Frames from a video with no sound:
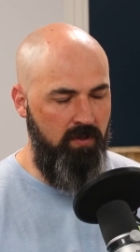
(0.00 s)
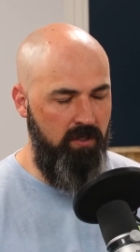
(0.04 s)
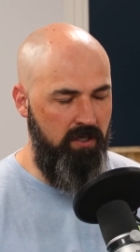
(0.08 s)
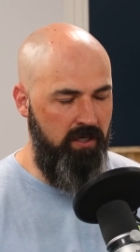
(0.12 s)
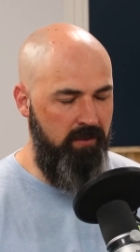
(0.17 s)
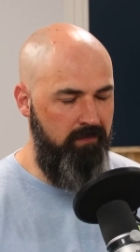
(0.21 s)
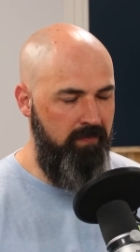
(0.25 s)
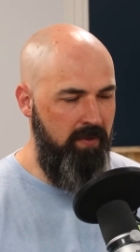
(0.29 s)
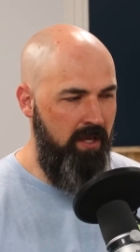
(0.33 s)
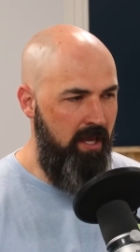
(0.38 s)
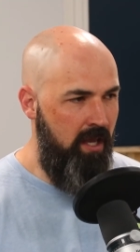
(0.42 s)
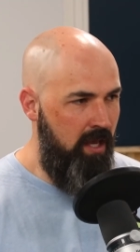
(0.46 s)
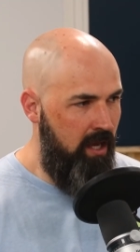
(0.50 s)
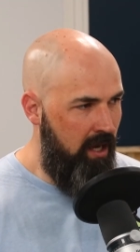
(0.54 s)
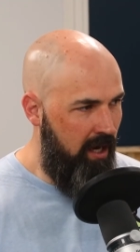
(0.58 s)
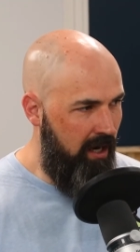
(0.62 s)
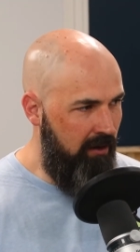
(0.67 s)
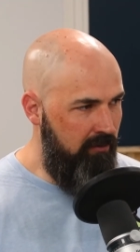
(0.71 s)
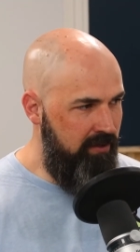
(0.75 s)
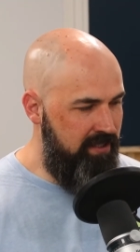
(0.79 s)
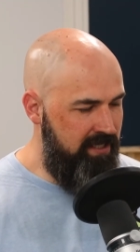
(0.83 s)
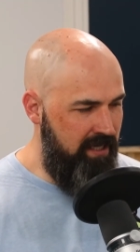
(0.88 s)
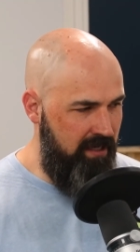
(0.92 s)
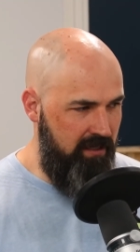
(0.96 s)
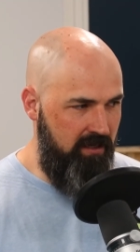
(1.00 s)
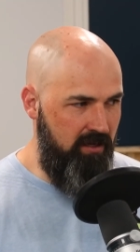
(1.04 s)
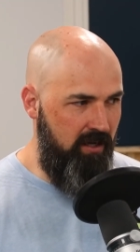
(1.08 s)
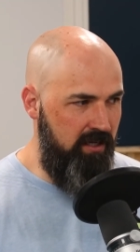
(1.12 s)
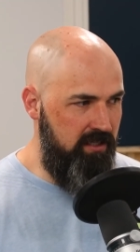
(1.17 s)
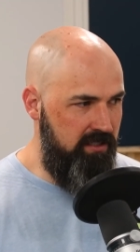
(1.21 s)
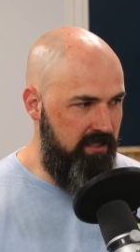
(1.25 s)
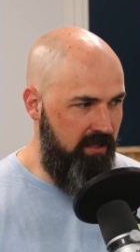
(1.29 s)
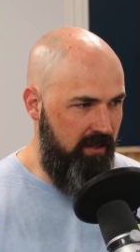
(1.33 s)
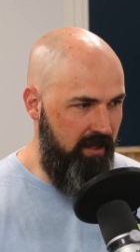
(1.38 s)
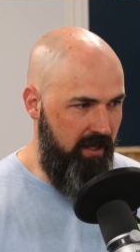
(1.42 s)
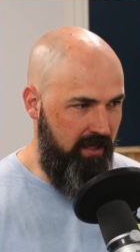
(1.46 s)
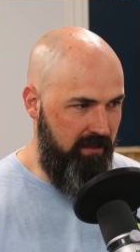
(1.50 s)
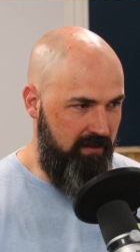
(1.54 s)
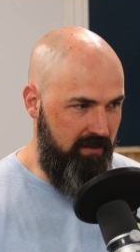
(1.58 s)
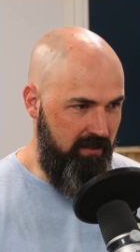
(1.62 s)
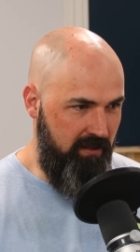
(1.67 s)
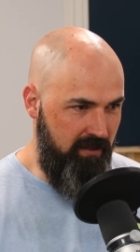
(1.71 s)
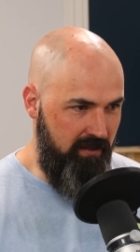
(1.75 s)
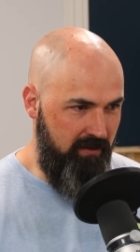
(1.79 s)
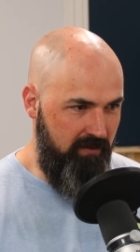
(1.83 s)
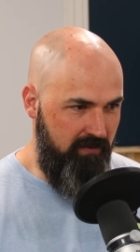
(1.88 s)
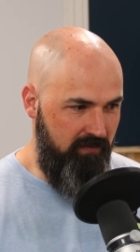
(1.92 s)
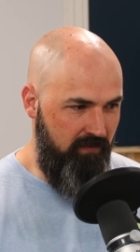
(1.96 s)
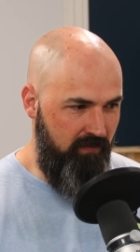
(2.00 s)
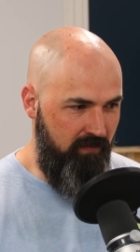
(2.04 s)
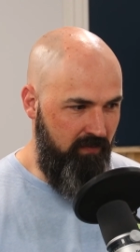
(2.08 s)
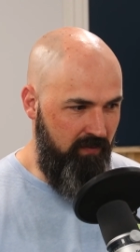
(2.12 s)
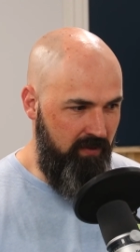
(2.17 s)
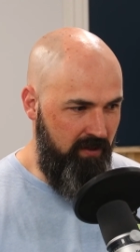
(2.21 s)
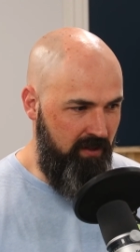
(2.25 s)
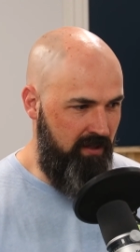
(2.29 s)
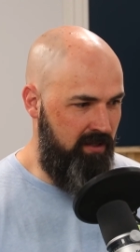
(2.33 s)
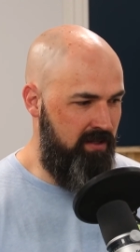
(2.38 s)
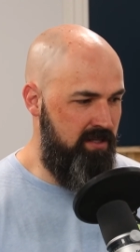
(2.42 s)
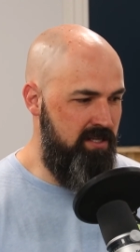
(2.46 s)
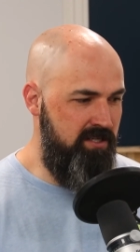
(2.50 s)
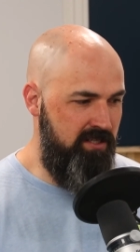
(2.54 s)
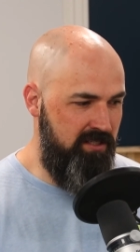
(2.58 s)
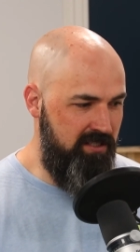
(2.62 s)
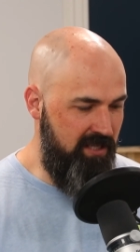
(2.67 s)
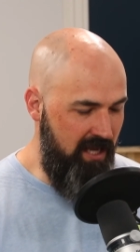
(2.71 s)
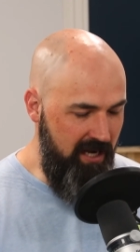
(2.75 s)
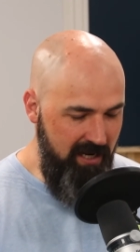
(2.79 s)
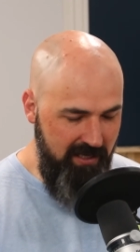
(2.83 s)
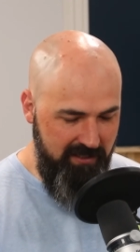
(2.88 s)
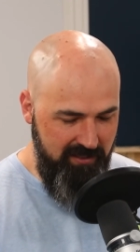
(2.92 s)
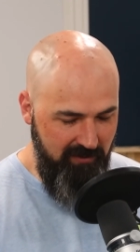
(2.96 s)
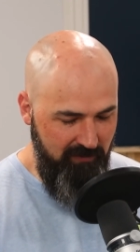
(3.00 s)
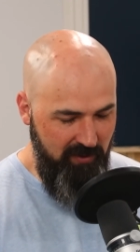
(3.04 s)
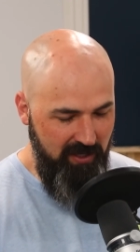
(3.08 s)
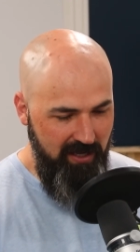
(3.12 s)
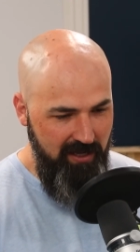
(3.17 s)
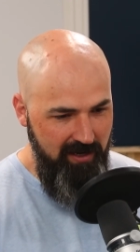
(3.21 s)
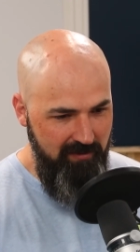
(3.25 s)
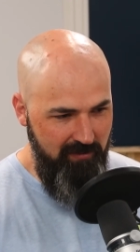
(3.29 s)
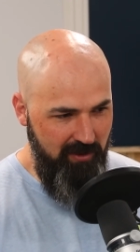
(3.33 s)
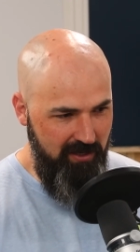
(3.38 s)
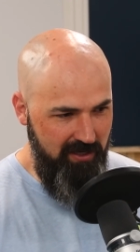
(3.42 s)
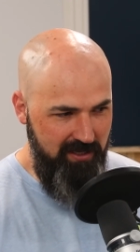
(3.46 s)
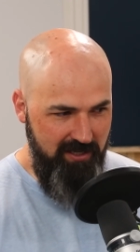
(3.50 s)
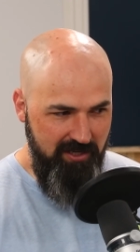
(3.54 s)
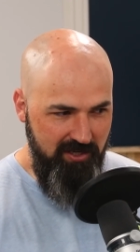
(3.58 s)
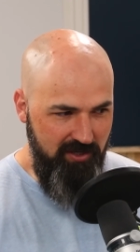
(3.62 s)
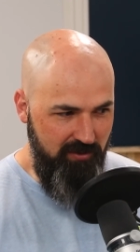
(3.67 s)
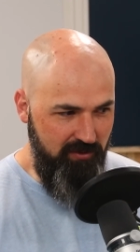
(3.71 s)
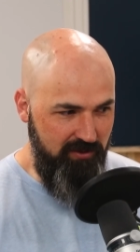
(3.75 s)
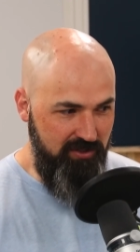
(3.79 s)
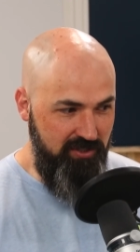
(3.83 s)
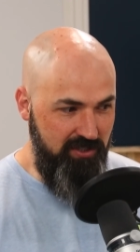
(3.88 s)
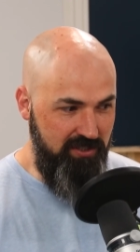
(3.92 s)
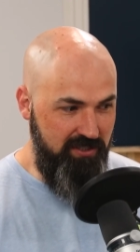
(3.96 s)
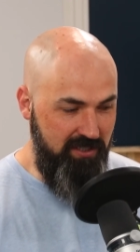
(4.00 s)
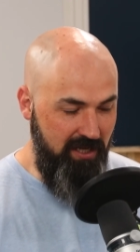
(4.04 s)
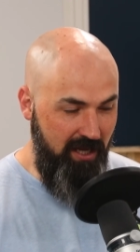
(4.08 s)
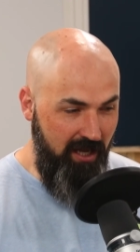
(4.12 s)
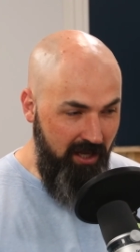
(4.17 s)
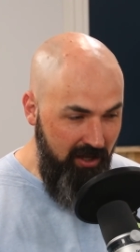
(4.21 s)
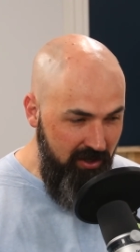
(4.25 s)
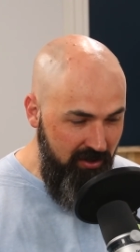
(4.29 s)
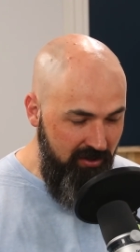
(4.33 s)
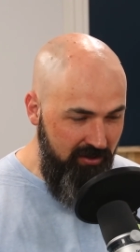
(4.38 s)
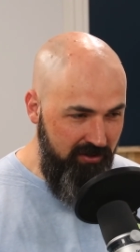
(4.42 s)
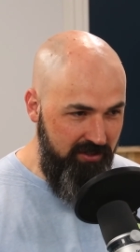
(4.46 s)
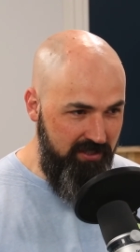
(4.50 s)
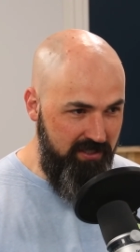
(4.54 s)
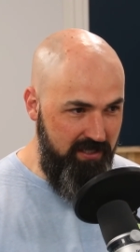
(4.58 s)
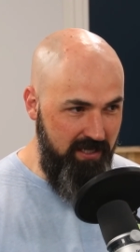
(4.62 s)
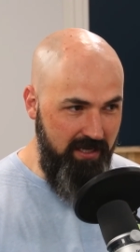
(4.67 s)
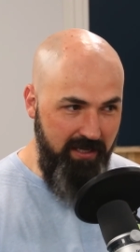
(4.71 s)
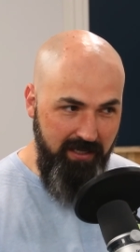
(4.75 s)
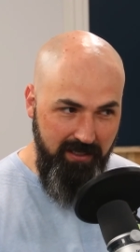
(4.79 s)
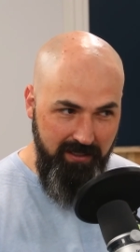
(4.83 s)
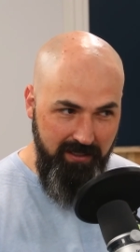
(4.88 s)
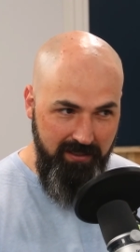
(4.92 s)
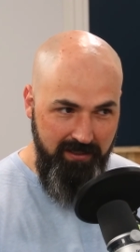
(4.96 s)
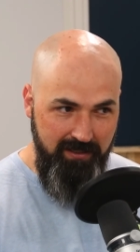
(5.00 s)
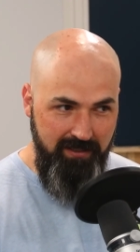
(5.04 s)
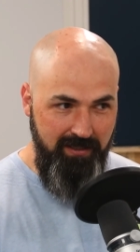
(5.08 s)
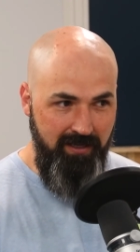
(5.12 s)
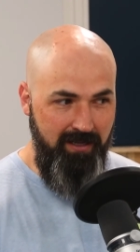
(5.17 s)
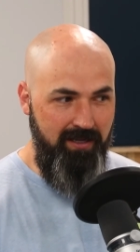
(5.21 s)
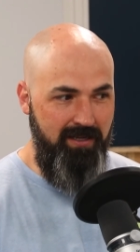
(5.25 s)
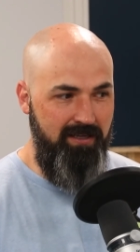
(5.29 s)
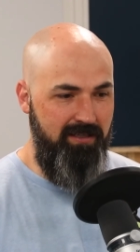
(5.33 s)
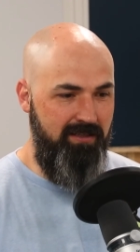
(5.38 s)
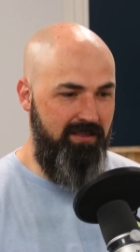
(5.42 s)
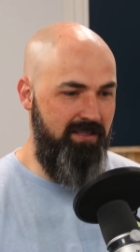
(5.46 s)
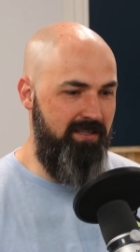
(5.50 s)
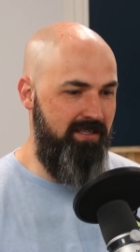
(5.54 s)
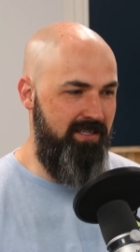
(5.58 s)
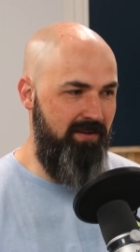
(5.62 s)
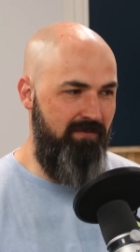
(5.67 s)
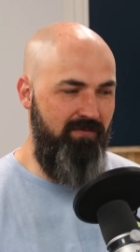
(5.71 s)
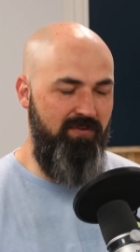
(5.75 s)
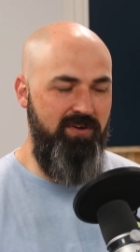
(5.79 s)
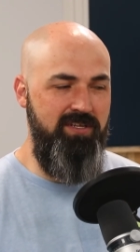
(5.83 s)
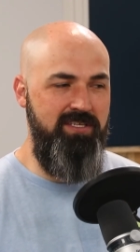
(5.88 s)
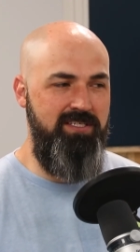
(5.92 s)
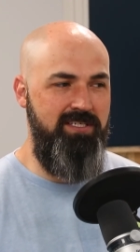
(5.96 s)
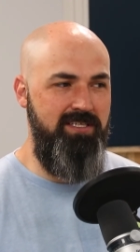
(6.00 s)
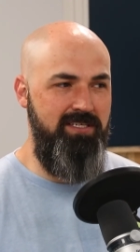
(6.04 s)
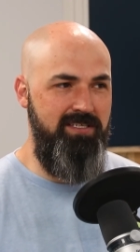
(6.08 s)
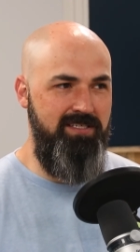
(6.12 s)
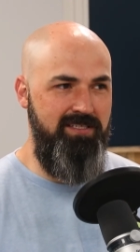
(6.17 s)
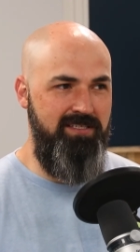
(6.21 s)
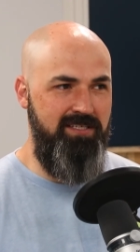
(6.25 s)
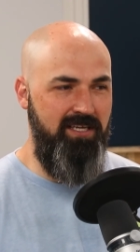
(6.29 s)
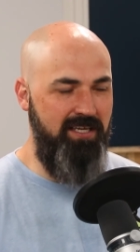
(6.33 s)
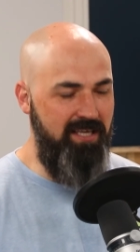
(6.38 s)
Yeah. I would tack on to that, and this is something anybody can do, is just understand the differences.